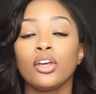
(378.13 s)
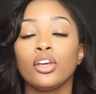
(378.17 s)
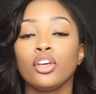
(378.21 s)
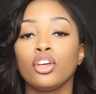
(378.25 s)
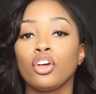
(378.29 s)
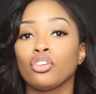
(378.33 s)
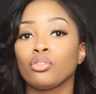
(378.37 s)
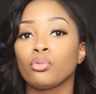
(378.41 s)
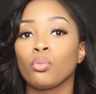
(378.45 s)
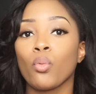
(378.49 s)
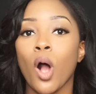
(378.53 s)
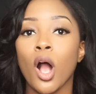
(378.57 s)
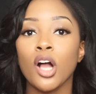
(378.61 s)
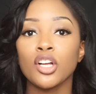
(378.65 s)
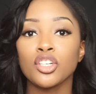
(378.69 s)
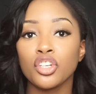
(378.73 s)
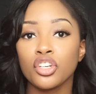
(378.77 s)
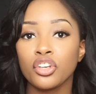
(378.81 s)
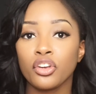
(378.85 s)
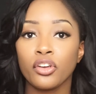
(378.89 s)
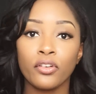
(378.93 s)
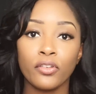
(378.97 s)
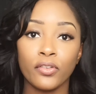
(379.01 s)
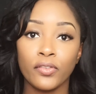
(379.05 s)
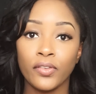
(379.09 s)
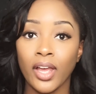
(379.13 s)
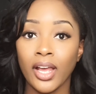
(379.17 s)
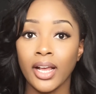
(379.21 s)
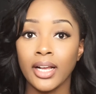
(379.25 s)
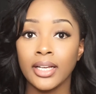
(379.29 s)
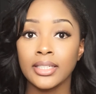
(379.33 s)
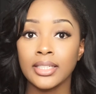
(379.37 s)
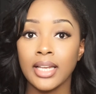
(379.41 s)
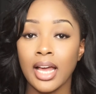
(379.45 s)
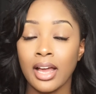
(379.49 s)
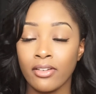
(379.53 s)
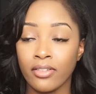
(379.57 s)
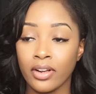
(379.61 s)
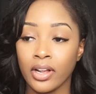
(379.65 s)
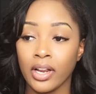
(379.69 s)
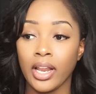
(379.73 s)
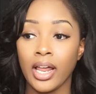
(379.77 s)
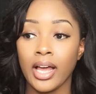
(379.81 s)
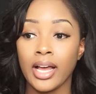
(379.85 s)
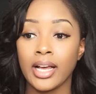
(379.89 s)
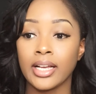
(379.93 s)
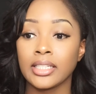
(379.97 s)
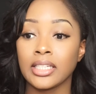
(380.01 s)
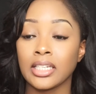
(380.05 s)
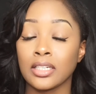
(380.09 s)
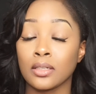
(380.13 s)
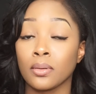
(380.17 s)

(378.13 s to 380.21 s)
you know, washing your face, I realize,